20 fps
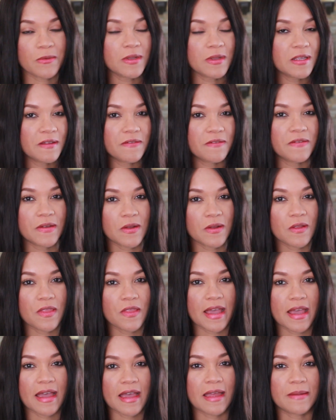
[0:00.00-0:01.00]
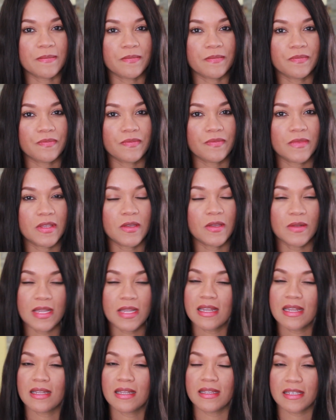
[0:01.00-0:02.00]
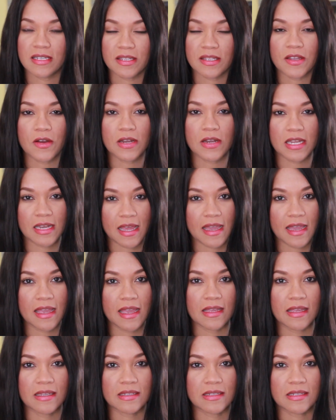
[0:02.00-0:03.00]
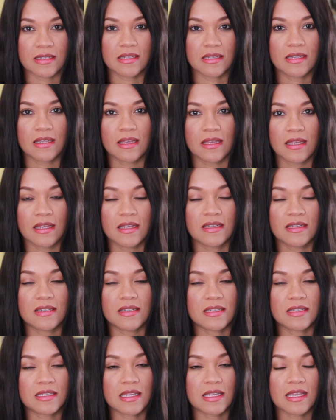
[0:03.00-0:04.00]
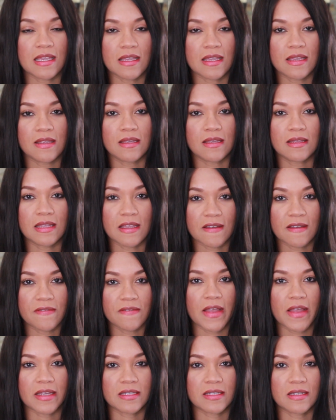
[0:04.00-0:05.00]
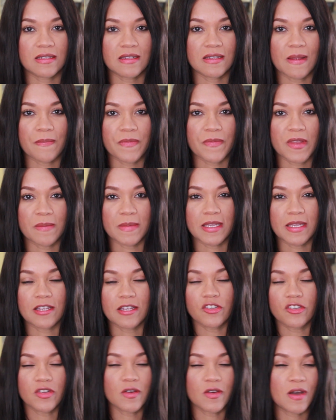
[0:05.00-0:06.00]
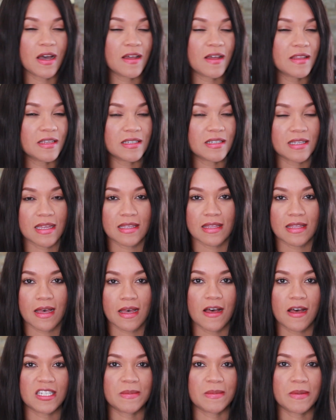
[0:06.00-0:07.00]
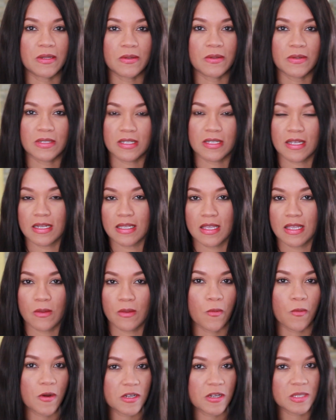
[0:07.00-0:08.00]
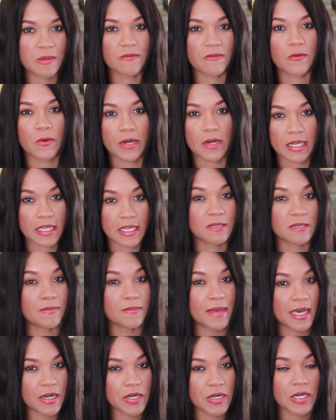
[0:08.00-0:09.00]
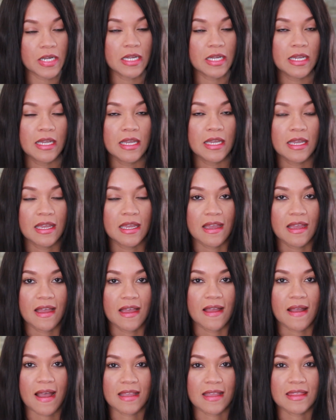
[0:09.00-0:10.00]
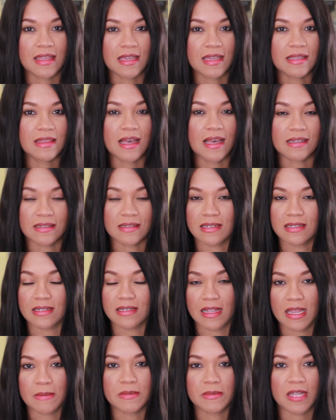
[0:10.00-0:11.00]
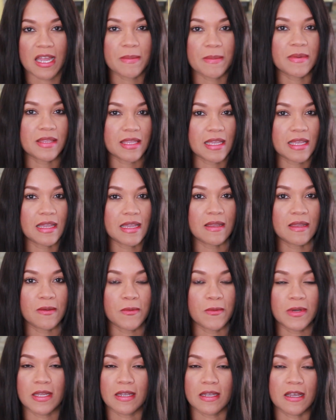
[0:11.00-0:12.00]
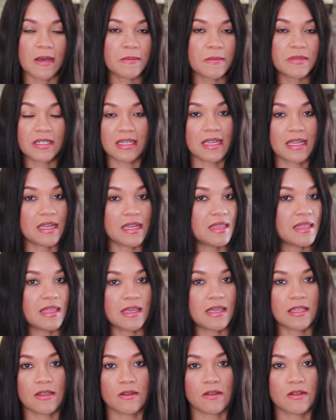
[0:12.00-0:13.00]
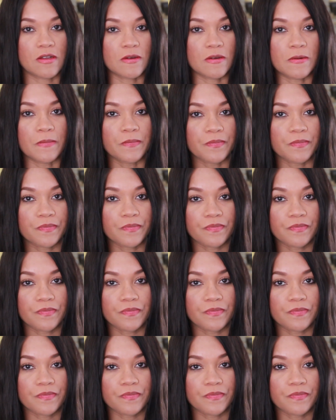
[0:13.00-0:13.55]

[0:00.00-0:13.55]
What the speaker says: really feel that you need at least 30 days to see the effects of something, because you know how they say at the hospital it's going to get worse before it gets better. I think that's the same type of thing when it comes to anything you do,